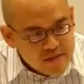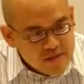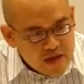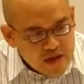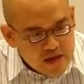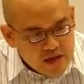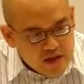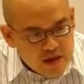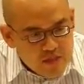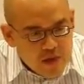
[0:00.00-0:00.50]

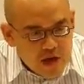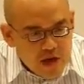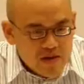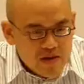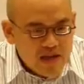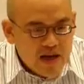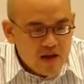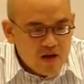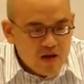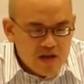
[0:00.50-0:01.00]
keeping our
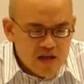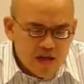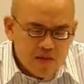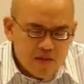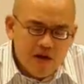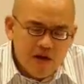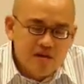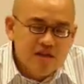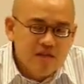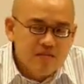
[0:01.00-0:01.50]
dialogue, keeping
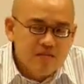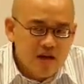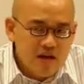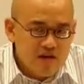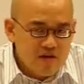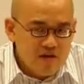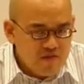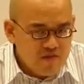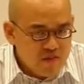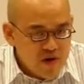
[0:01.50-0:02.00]
some kind
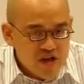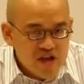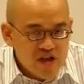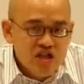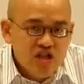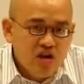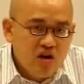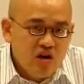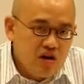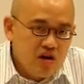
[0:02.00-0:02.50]
of
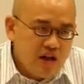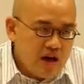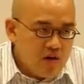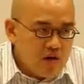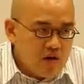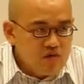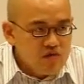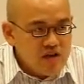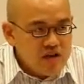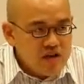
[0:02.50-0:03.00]
pressure on our
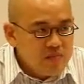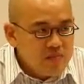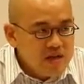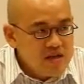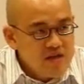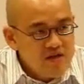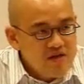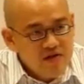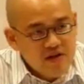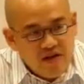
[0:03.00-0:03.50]
own
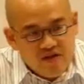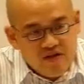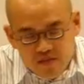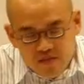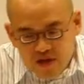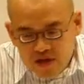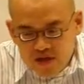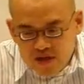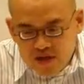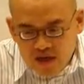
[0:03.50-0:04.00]
respective
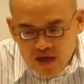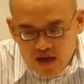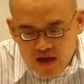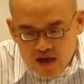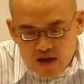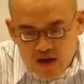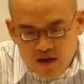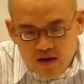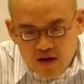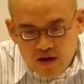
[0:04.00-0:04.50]
governments
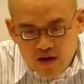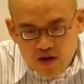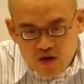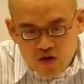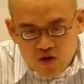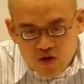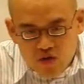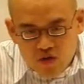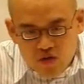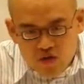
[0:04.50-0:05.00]

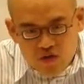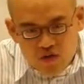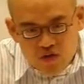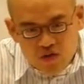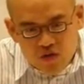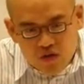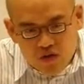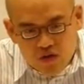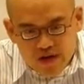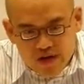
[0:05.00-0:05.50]
to
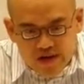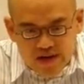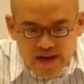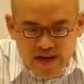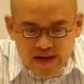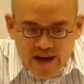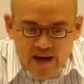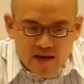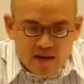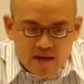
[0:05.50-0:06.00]

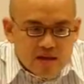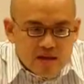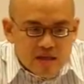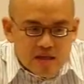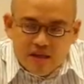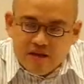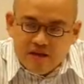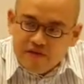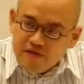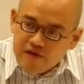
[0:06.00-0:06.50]
get
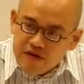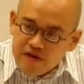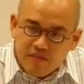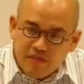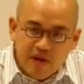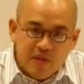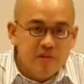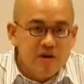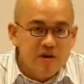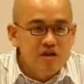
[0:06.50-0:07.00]
different
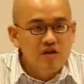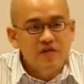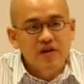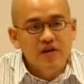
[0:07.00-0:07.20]
members of